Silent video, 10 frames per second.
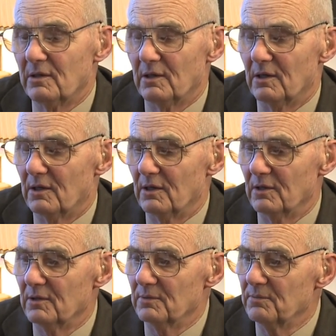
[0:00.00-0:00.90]

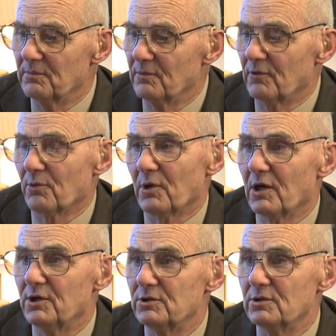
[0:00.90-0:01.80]
uh, the
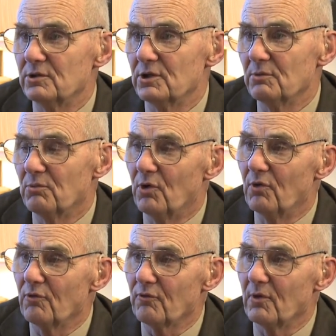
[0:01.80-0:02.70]
relationship,
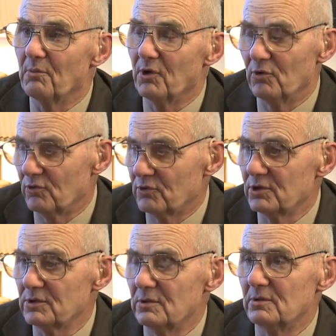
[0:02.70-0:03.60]
both from a
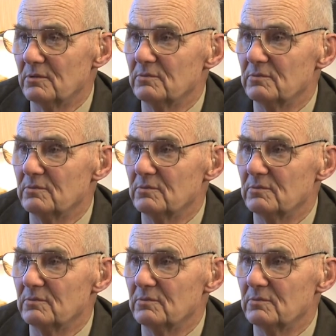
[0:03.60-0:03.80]
nutrition,